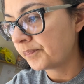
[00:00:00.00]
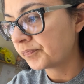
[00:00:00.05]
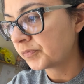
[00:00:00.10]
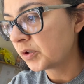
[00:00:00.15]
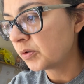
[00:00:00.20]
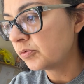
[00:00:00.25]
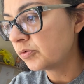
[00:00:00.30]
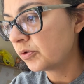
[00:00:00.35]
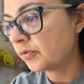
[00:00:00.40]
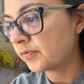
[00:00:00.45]

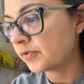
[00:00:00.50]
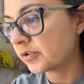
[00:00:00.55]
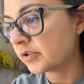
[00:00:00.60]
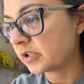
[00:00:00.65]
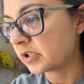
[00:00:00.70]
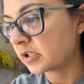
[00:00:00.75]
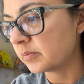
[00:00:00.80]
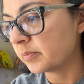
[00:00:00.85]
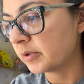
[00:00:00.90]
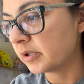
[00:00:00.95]
I'll do it for
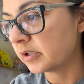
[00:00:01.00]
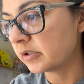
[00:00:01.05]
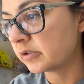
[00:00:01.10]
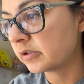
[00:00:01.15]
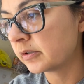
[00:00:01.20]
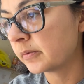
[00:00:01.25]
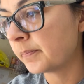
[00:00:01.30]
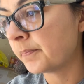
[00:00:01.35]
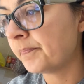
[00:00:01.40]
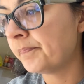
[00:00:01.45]
six minutes.
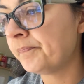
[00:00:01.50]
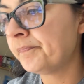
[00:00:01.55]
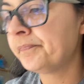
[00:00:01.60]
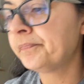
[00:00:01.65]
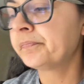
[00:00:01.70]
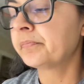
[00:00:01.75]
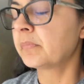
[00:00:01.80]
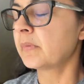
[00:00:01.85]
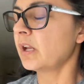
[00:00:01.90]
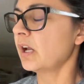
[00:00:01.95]

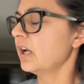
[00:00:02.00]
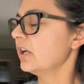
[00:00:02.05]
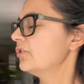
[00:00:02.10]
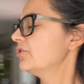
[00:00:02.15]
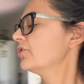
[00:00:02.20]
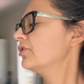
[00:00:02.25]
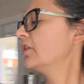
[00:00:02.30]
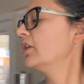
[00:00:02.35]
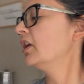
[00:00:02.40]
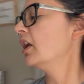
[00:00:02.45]
I
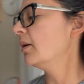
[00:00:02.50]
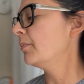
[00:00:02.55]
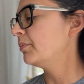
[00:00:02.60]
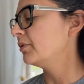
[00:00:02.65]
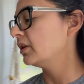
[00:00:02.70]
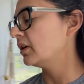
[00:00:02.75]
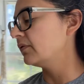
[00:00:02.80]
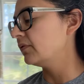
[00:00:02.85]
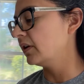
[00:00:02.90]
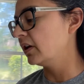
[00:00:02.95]
just cannot
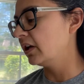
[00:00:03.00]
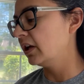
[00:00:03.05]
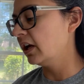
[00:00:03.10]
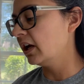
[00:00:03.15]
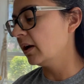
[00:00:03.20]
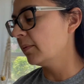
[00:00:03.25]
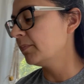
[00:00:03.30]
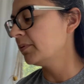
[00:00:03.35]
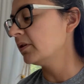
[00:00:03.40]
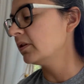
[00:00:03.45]
believe that
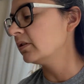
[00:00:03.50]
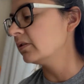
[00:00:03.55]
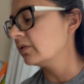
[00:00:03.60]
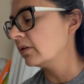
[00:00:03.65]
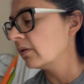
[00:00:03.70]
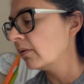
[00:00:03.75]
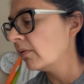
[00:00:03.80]
happened.